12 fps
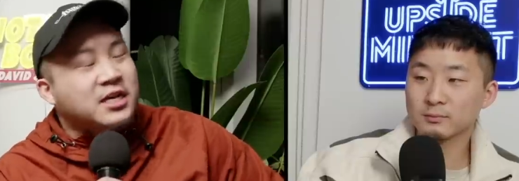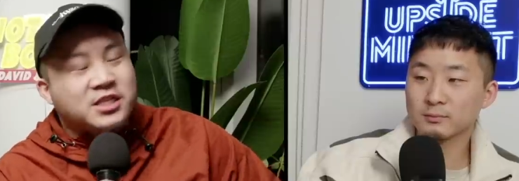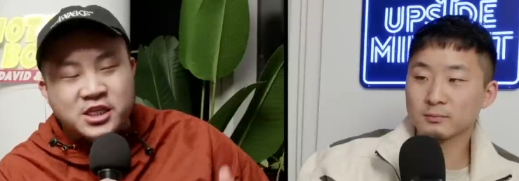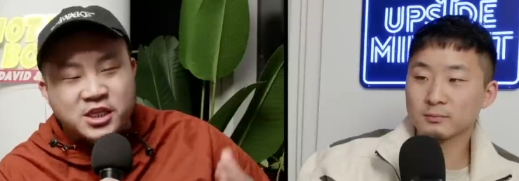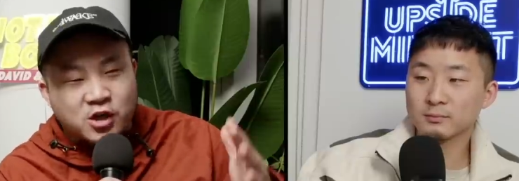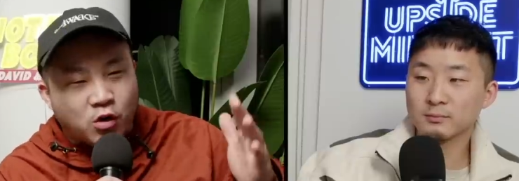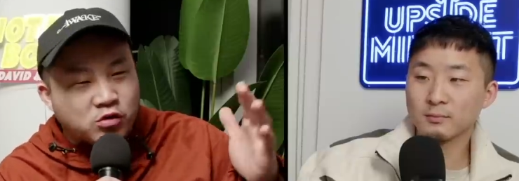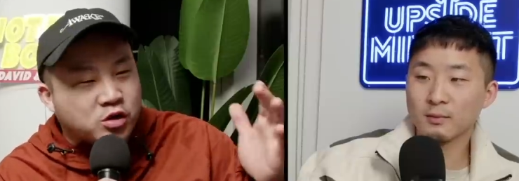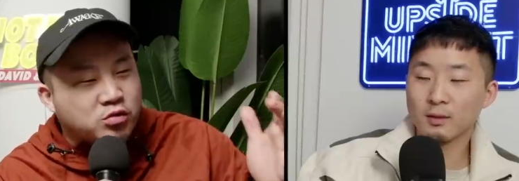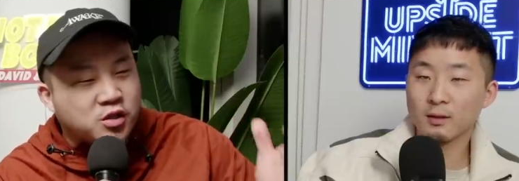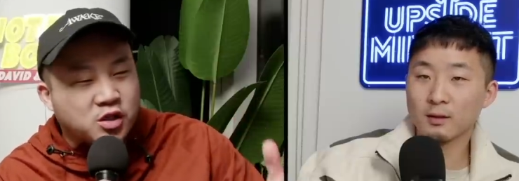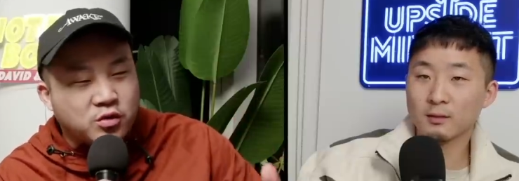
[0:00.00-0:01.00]
Speaker 1: just go
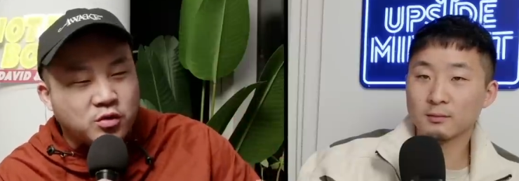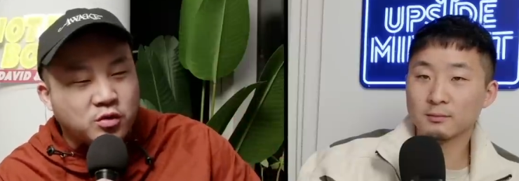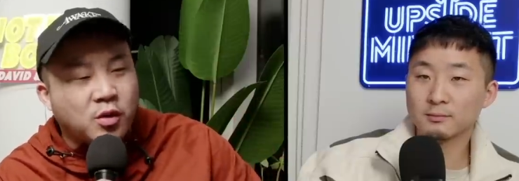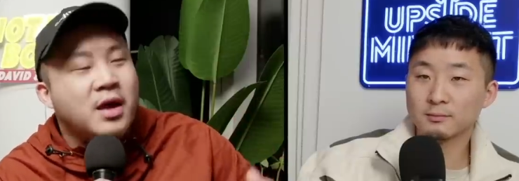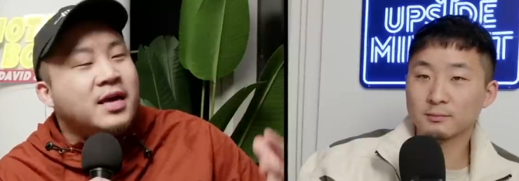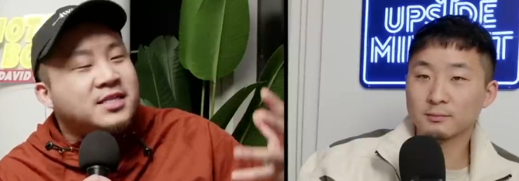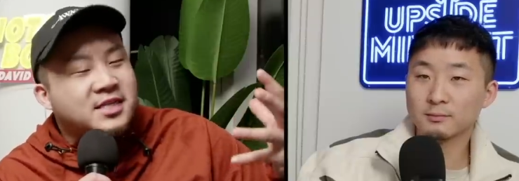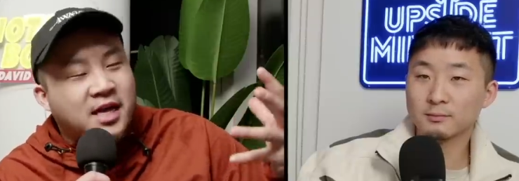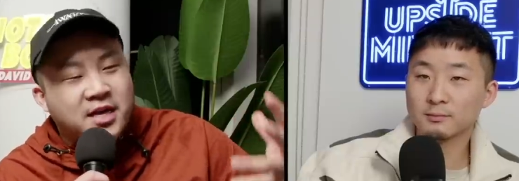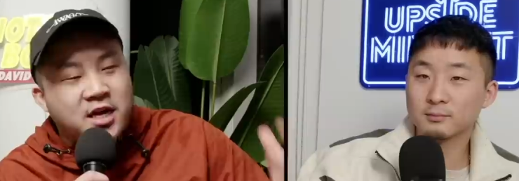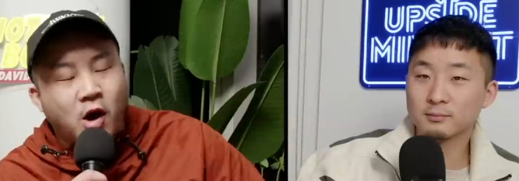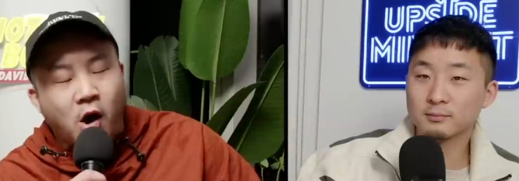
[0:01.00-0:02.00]
to school,
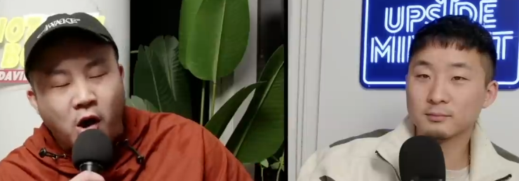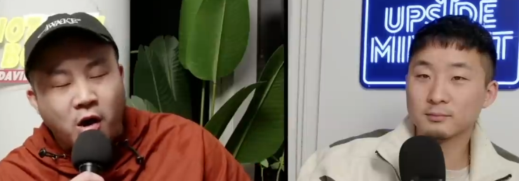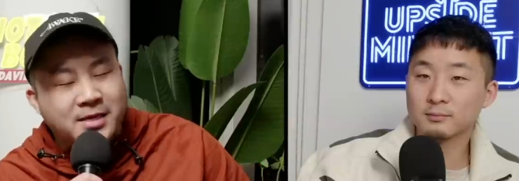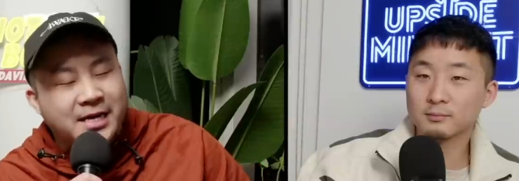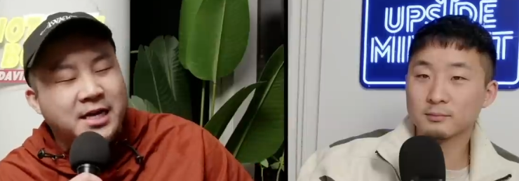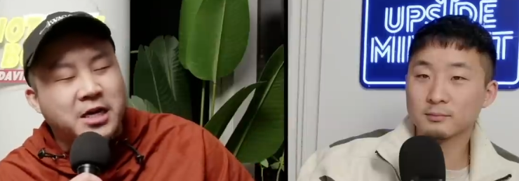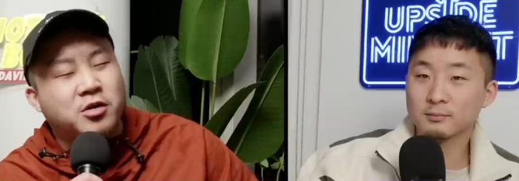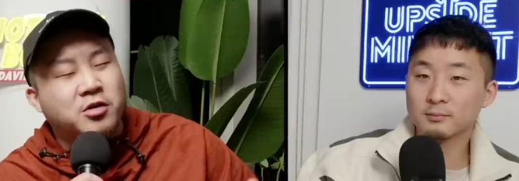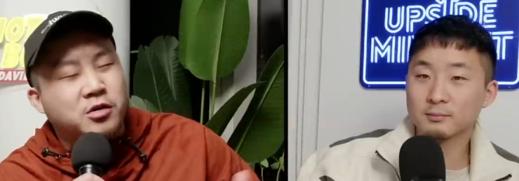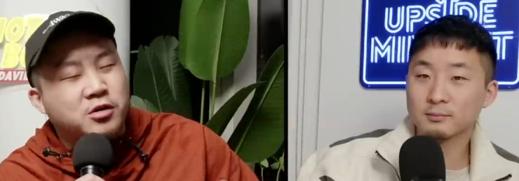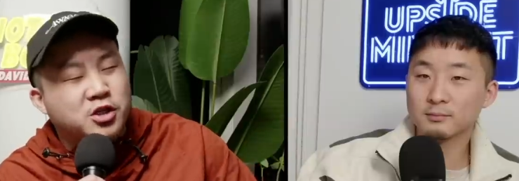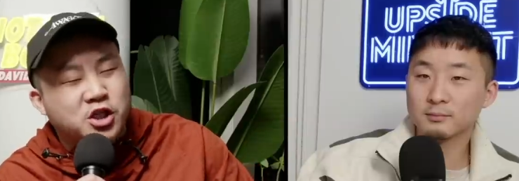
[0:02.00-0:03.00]
study hard, get a
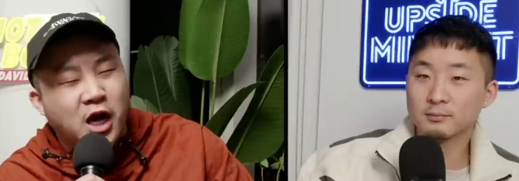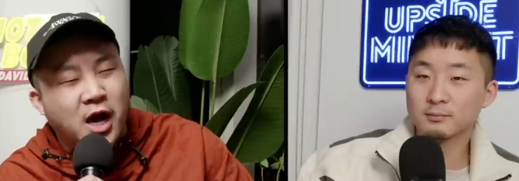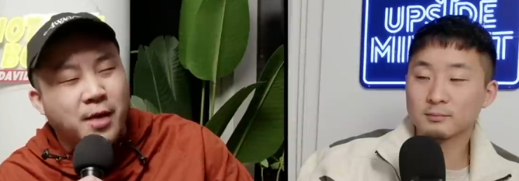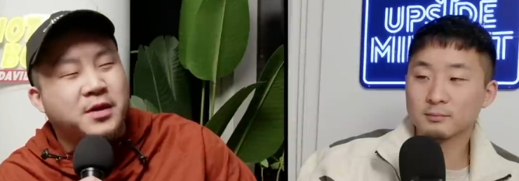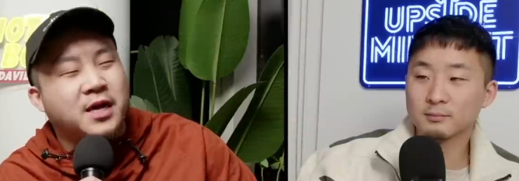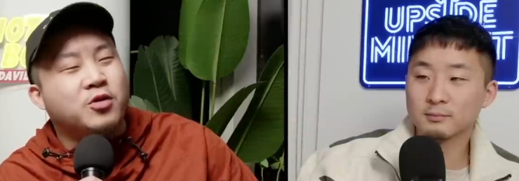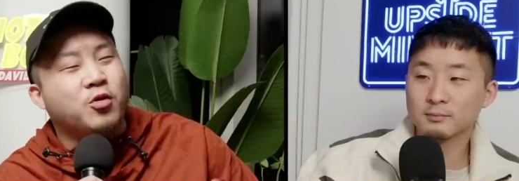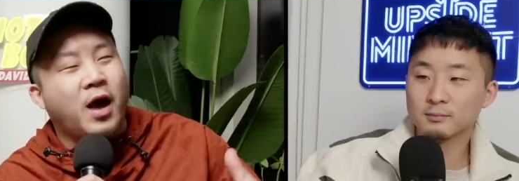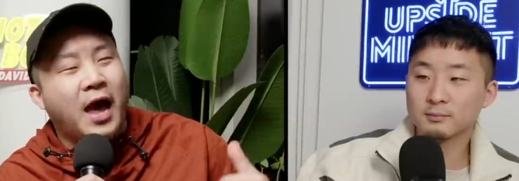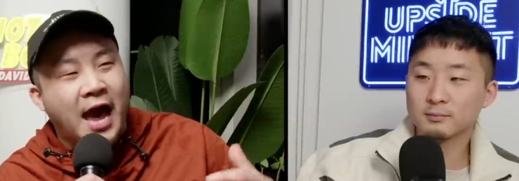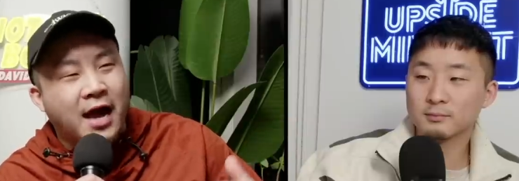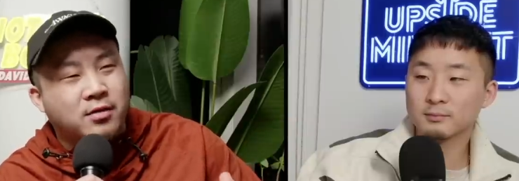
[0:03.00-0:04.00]
good job, get your
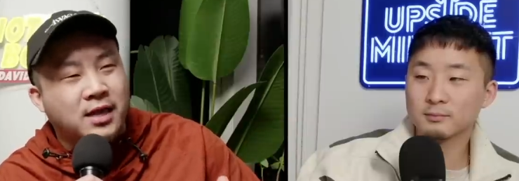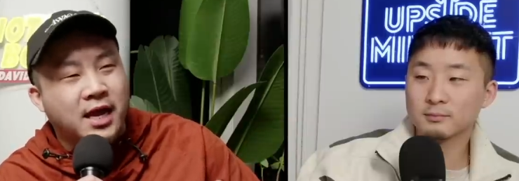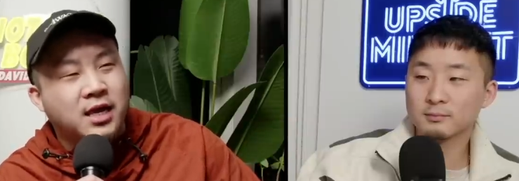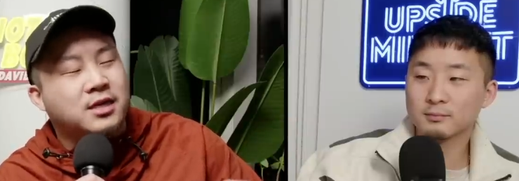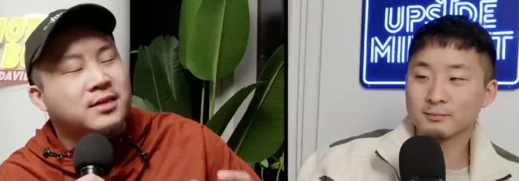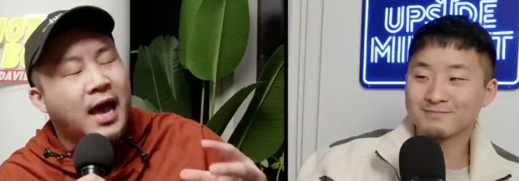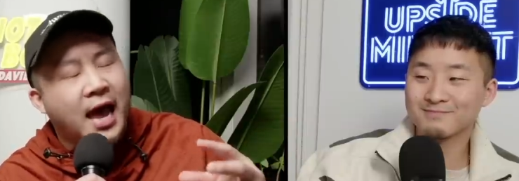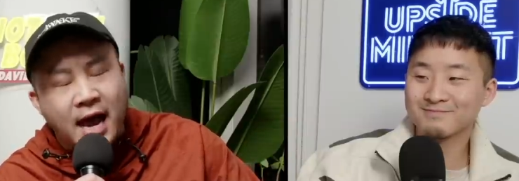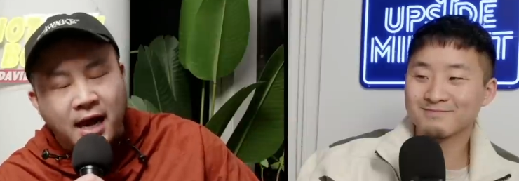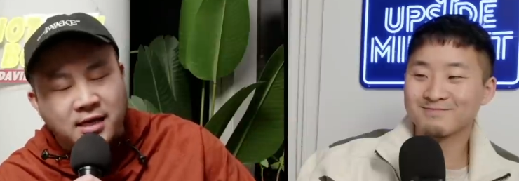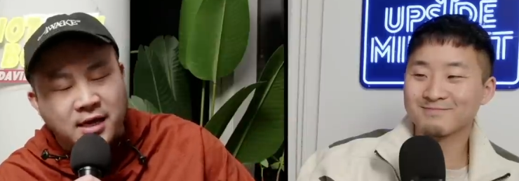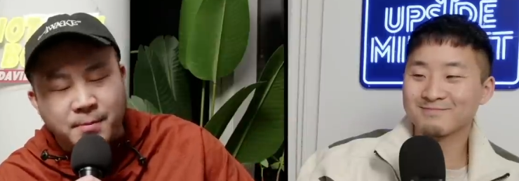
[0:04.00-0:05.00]
accolades in the
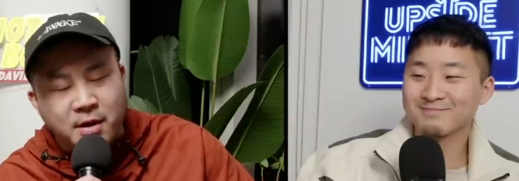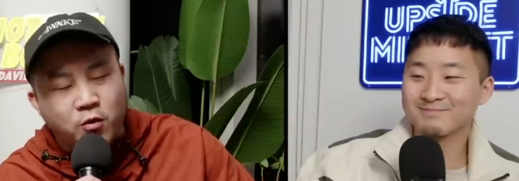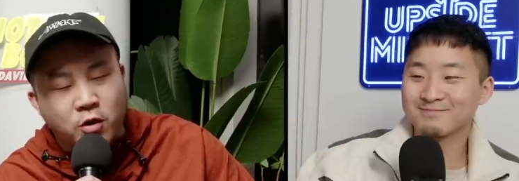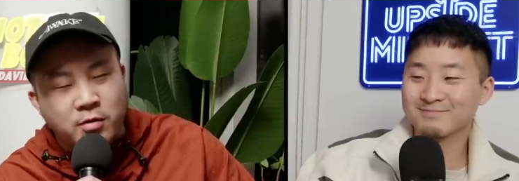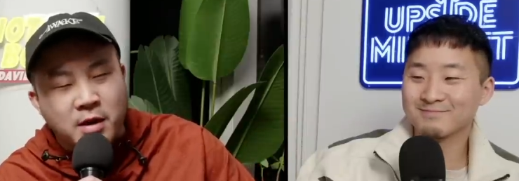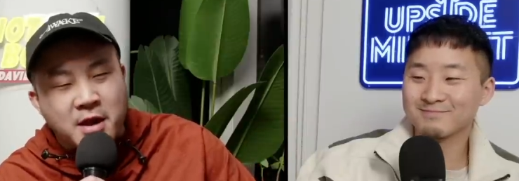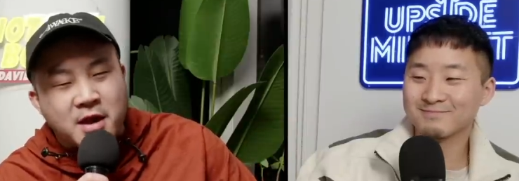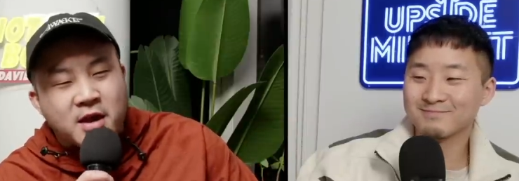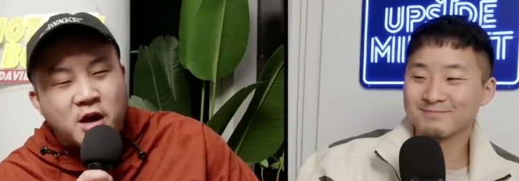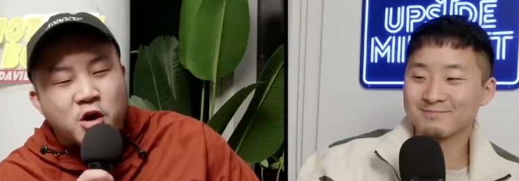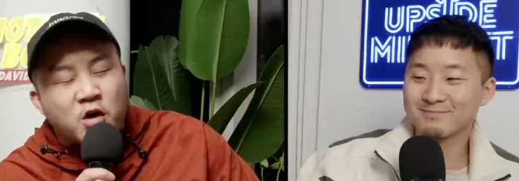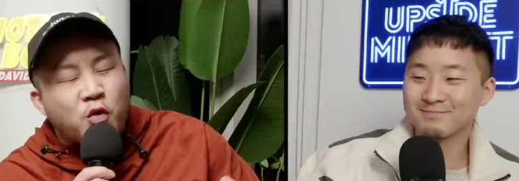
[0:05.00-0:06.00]
academic world.
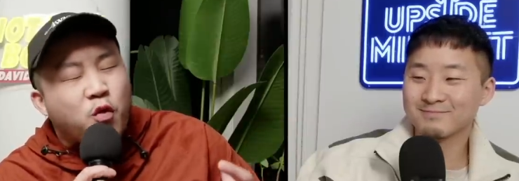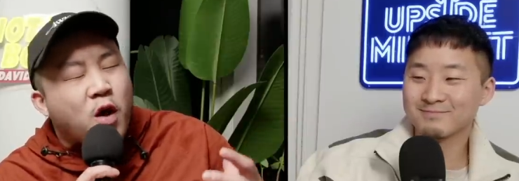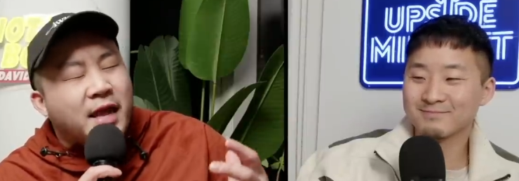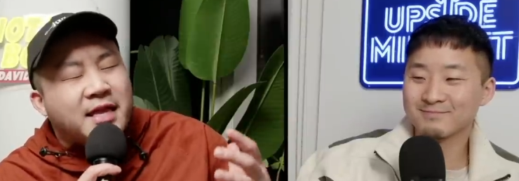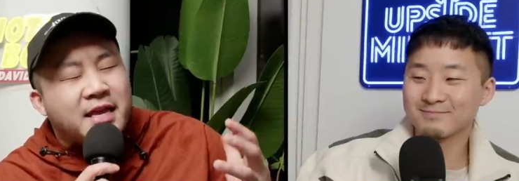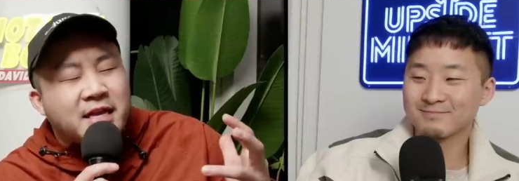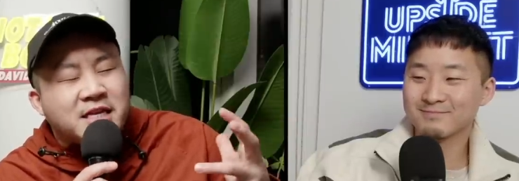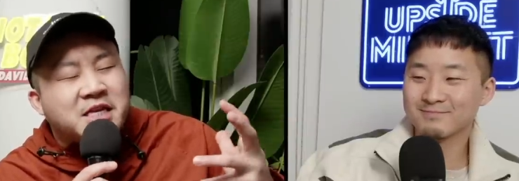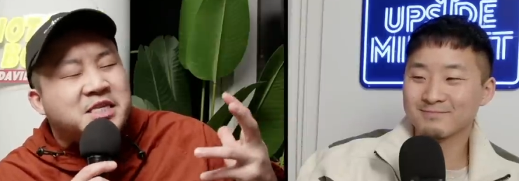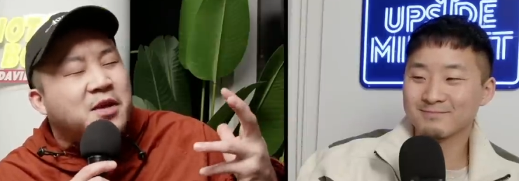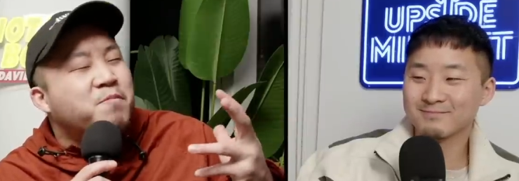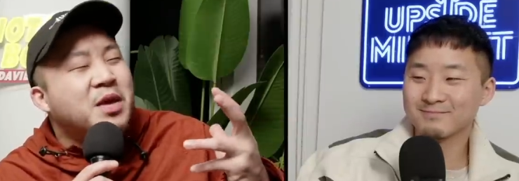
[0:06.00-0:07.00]
What
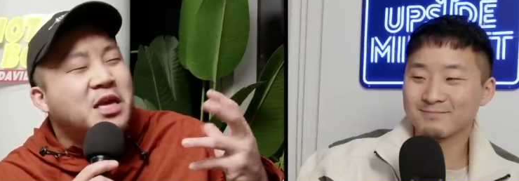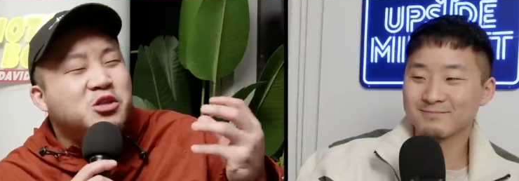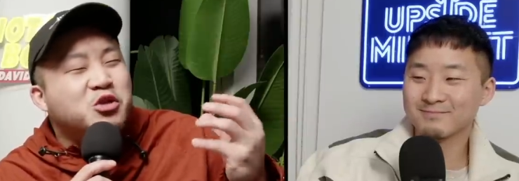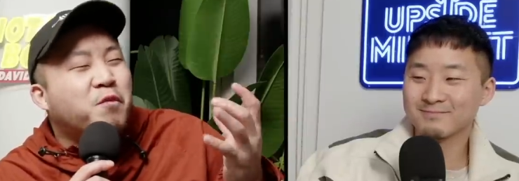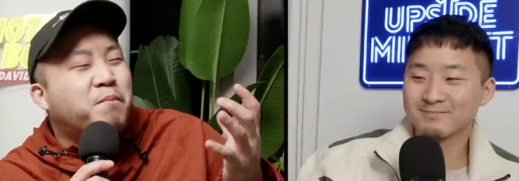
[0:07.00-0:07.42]
does it mean to